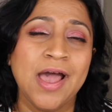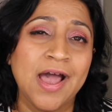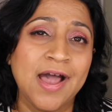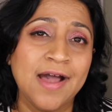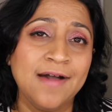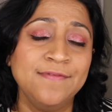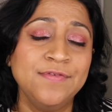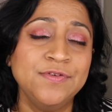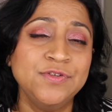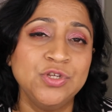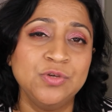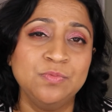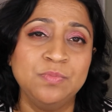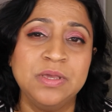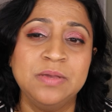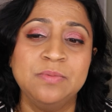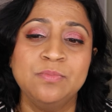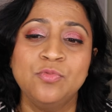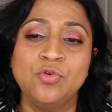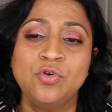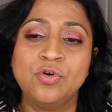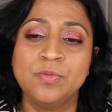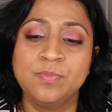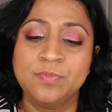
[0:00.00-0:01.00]
have to be
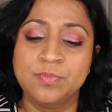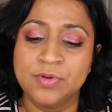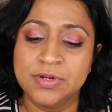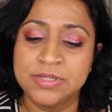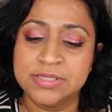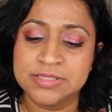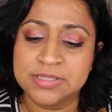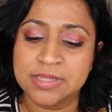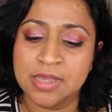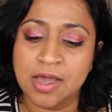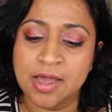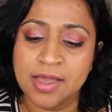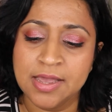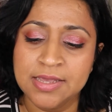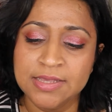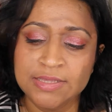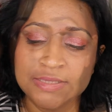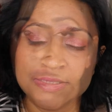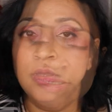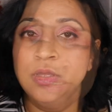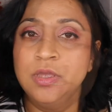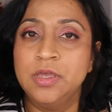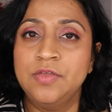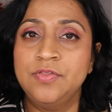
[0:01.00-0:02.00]
more
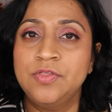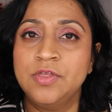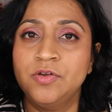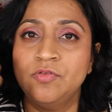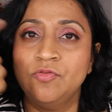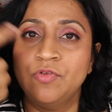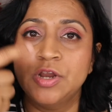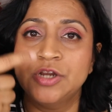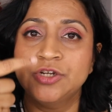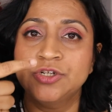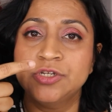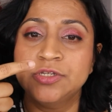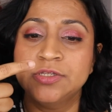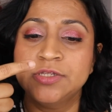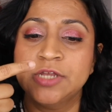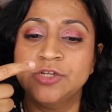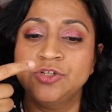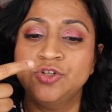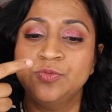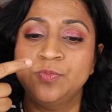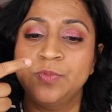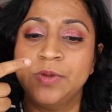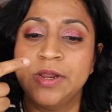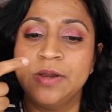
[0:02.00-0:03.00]
precise in the directions
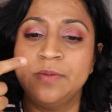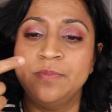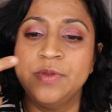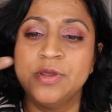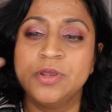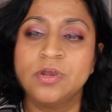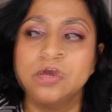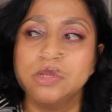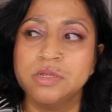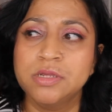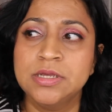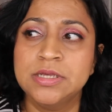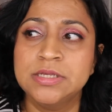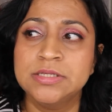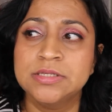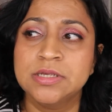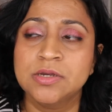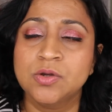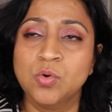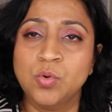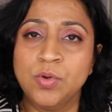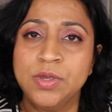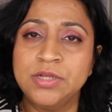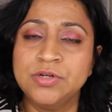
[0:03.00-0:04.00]
that you blend, because it's a
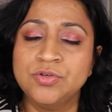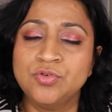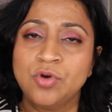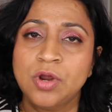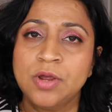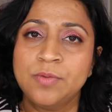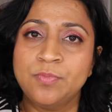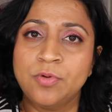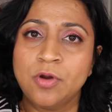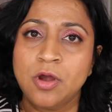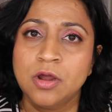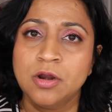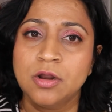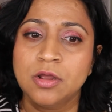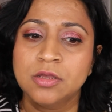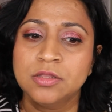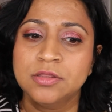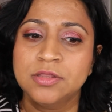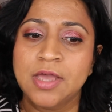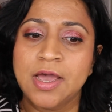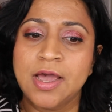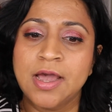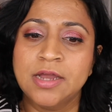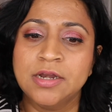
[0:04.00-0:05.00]
quick dry
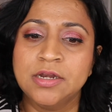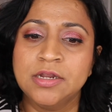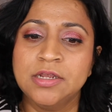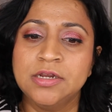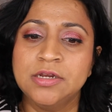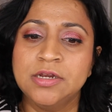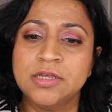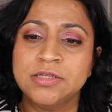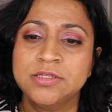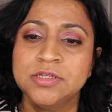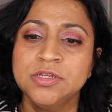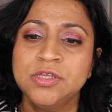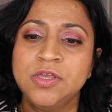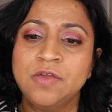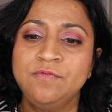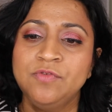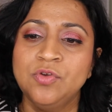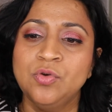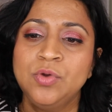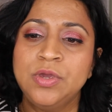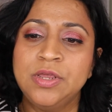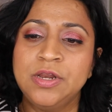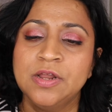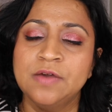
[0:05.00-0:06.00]
product that it doesn't give
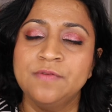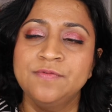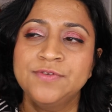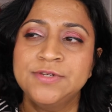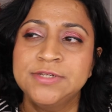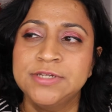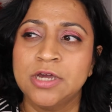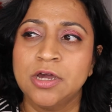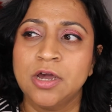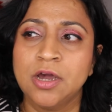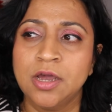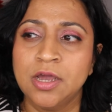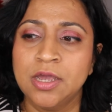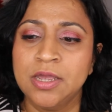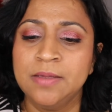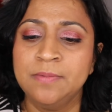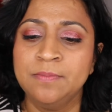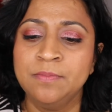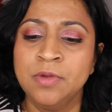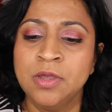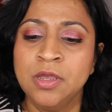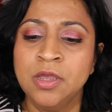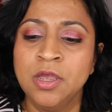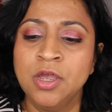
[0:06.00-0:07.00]
you enough
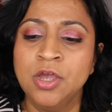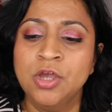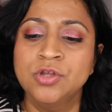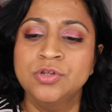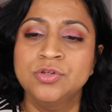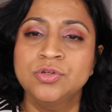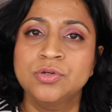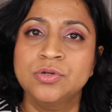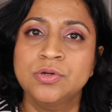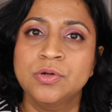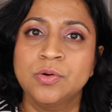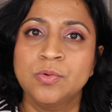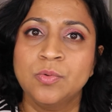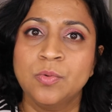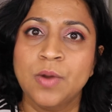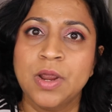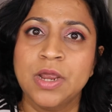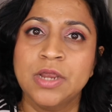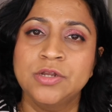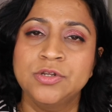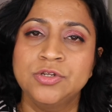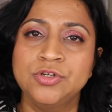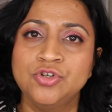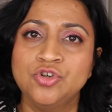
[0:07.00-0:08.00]
time to
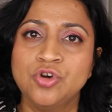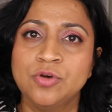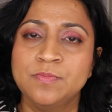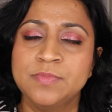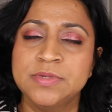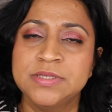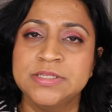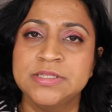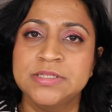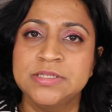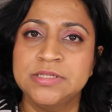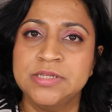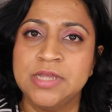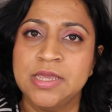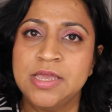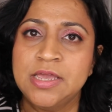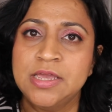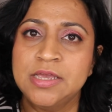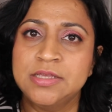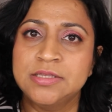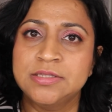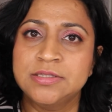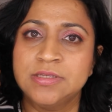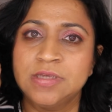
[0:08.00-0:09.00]
correct your
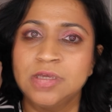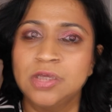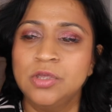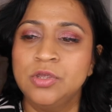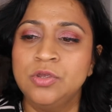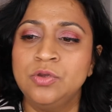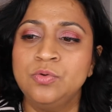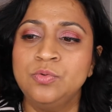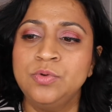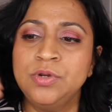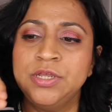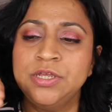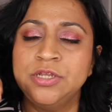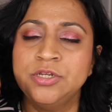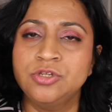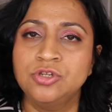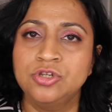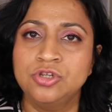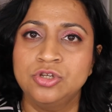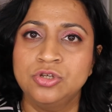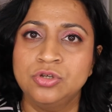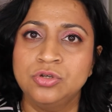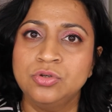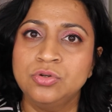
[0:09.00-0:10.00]
mistake. So you need
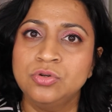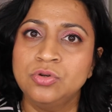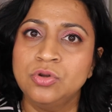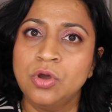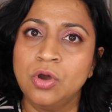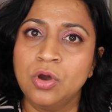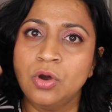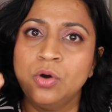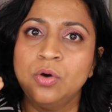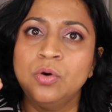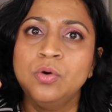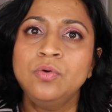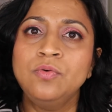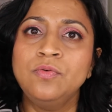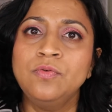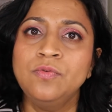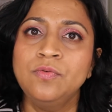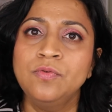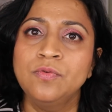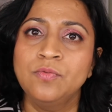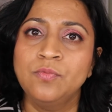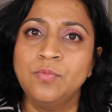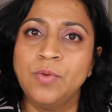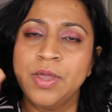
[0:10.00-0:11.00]
to know
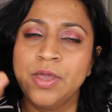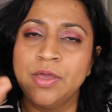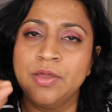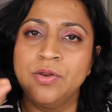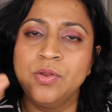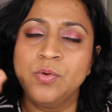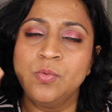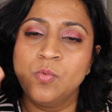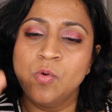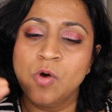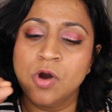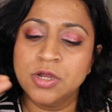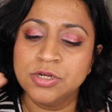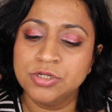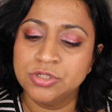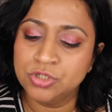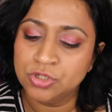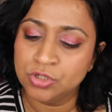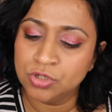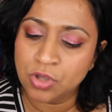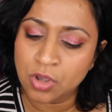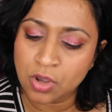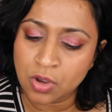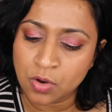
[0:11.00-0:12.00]
where you want
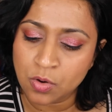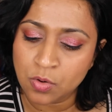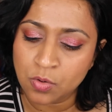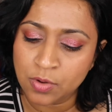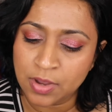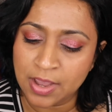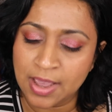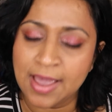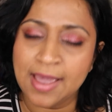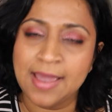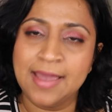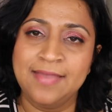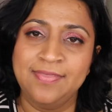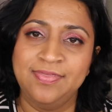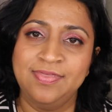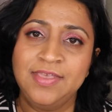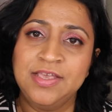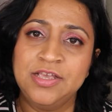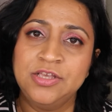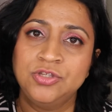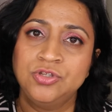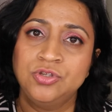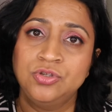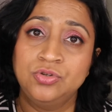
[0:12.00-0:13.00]
to go, and
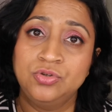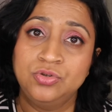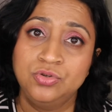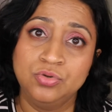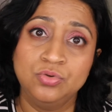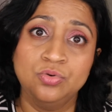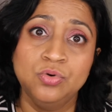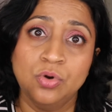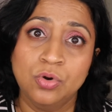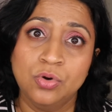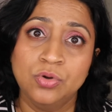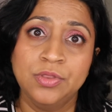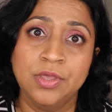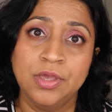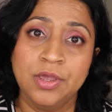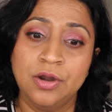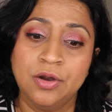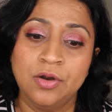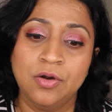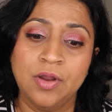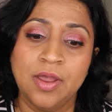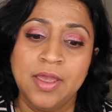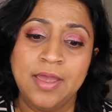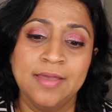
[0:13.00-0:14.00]
these do go
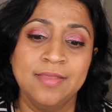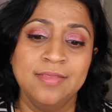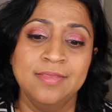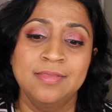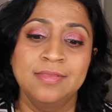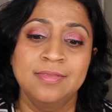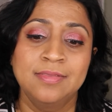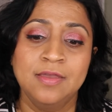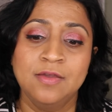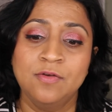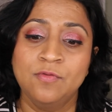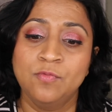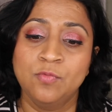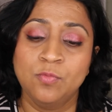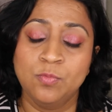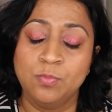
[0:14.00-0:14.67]
there and they